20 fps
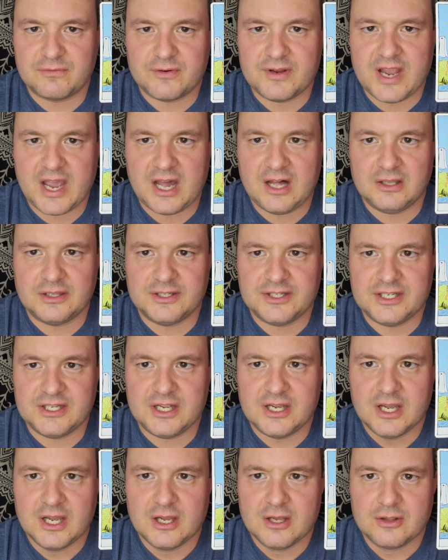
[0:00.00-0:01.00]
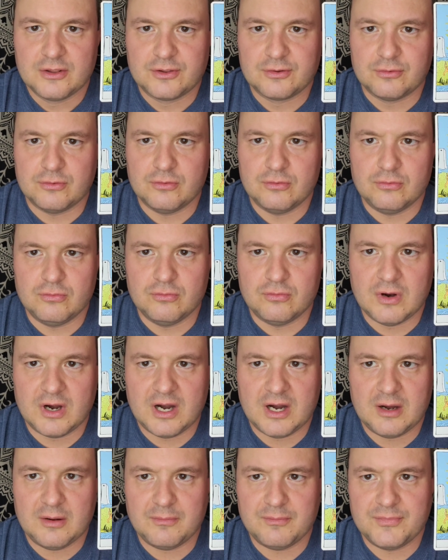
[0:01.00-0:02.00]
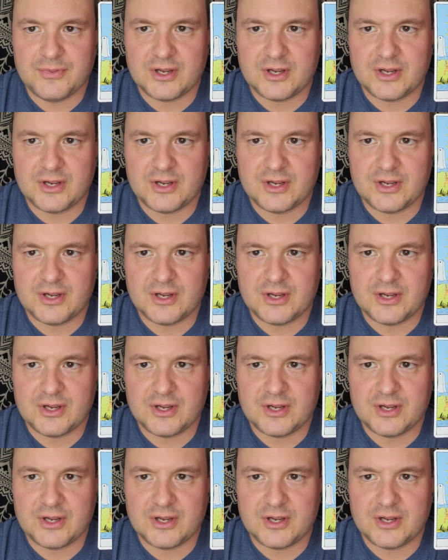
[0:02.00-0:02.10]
reality through um,